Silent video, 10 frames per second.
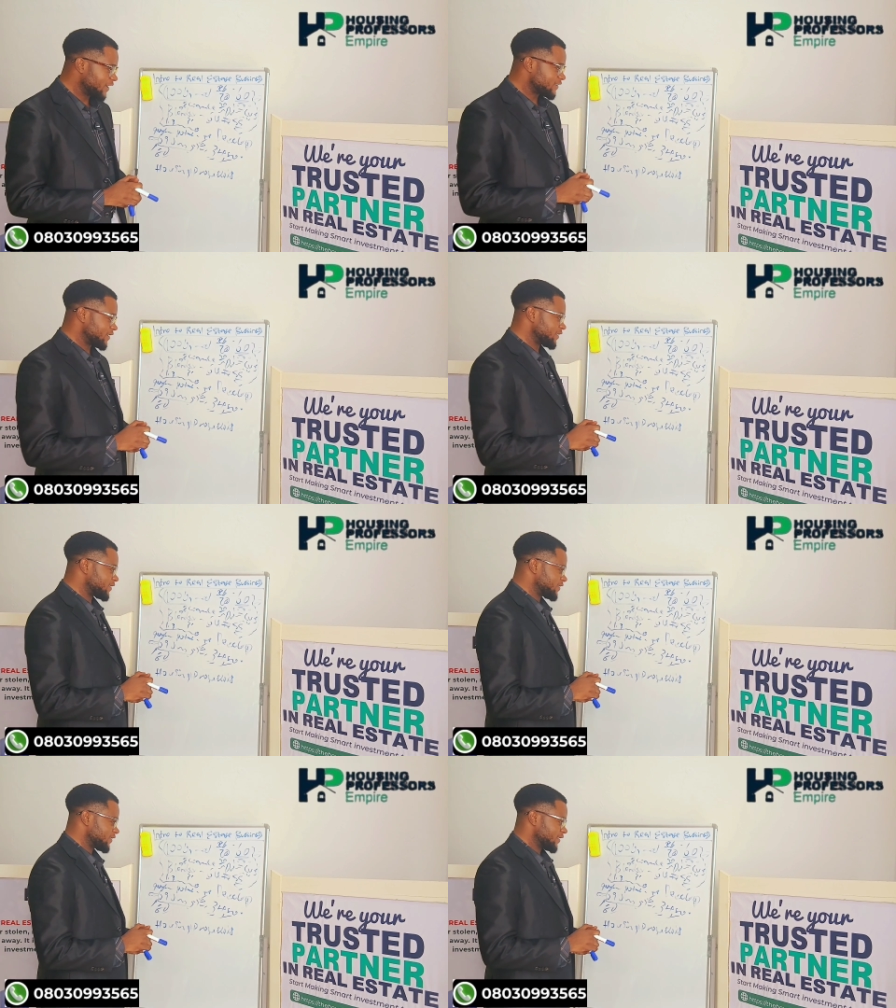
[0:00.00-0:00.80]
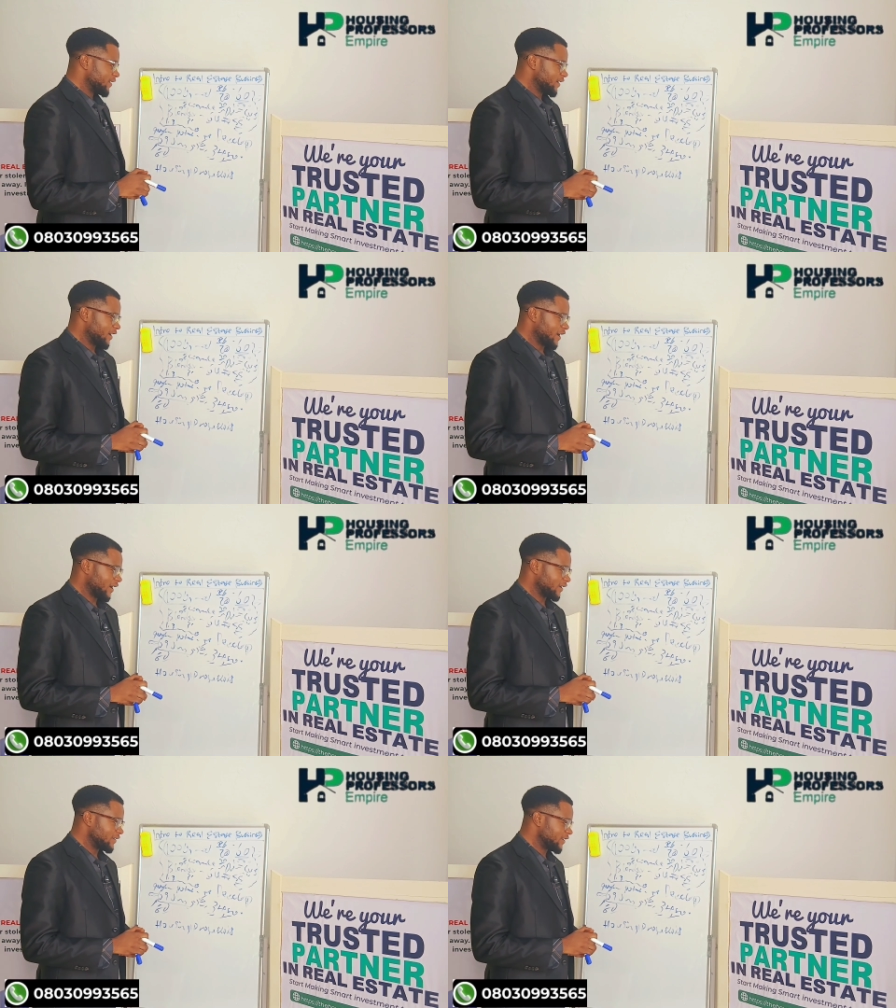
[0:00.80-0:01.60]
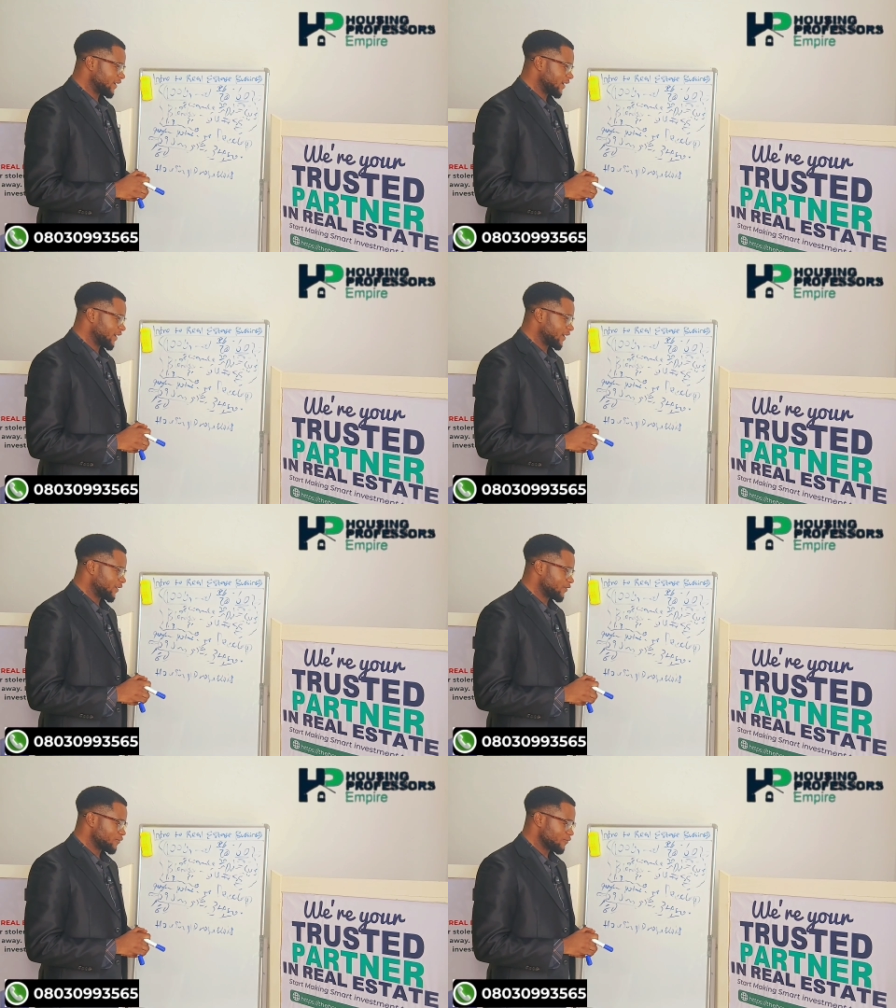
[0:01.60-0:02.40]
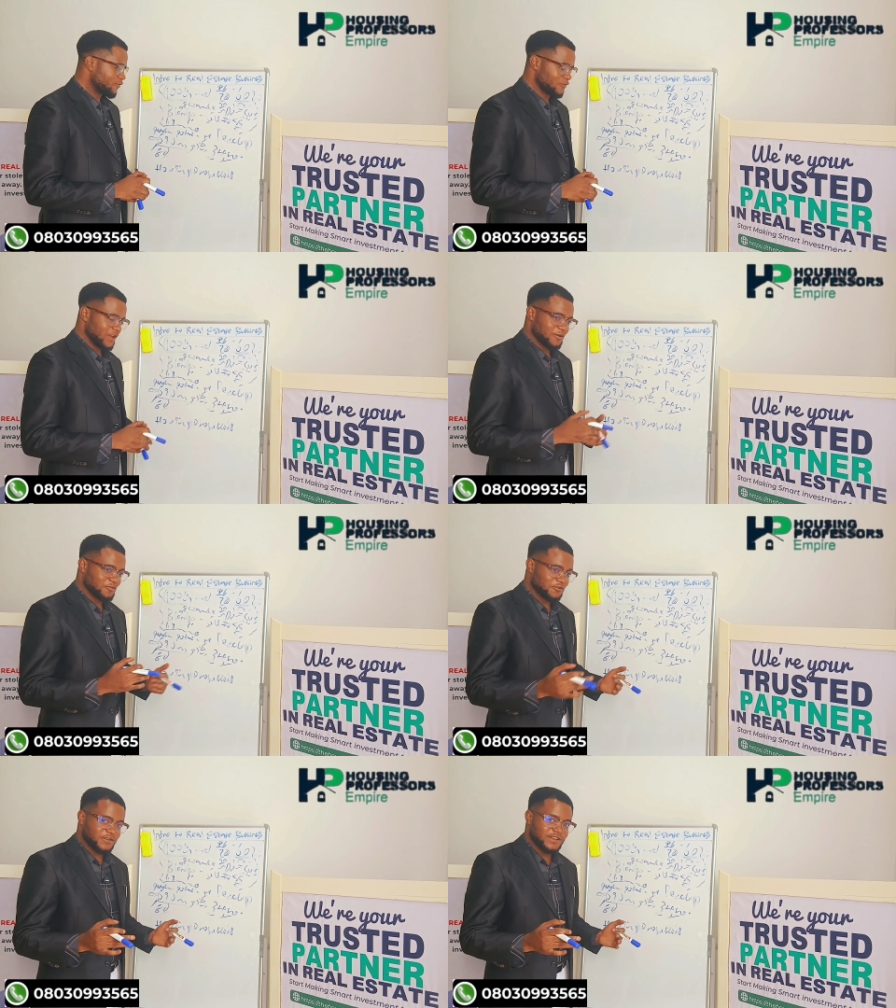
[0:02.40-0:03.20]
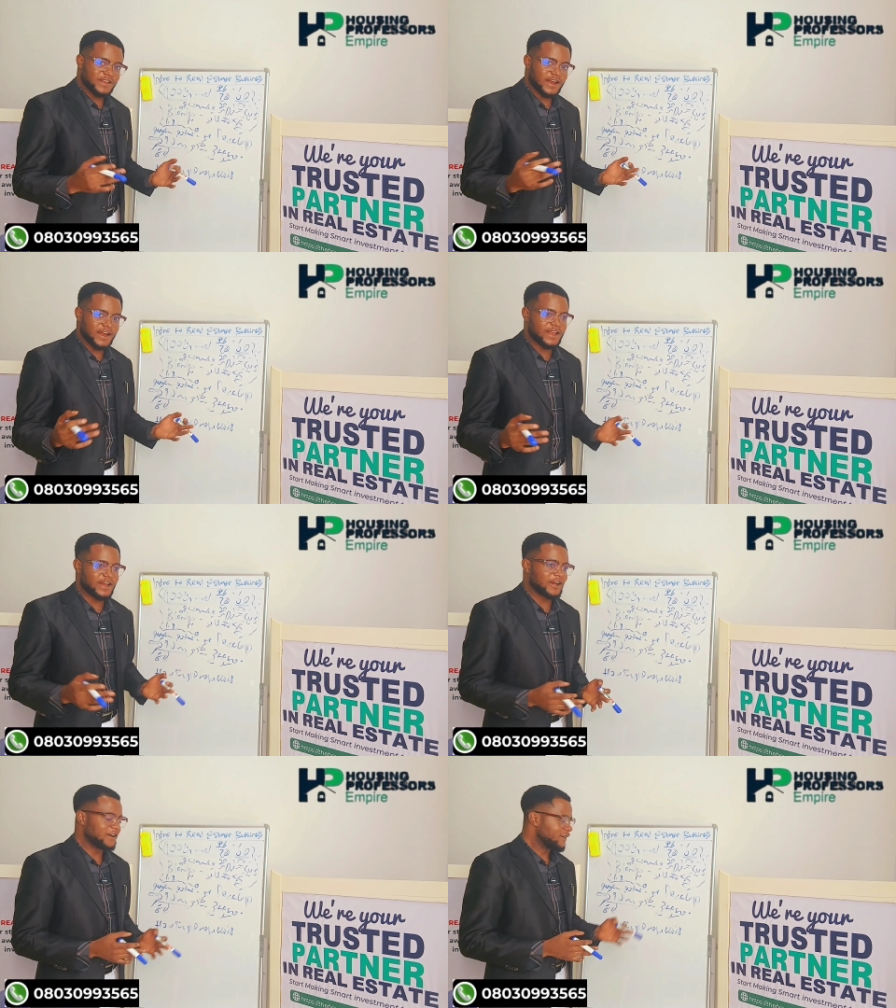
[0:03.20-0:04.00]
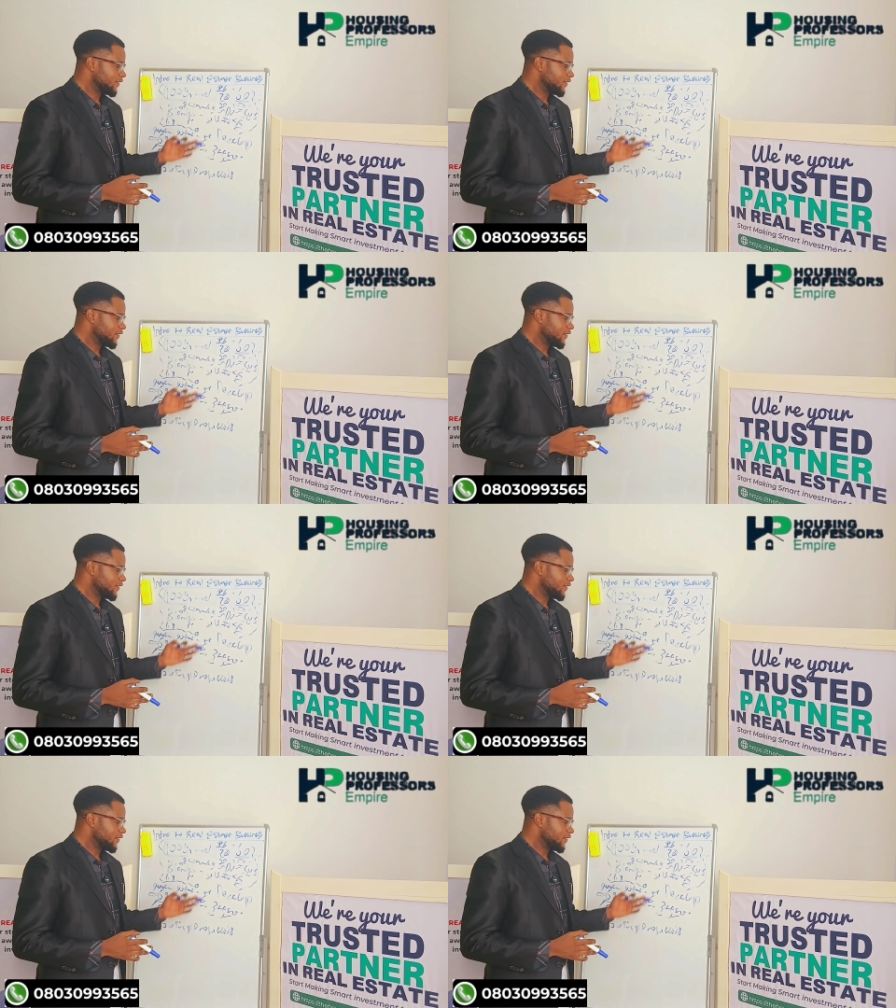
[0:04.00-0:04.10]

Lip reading: estate, and we are moving higher.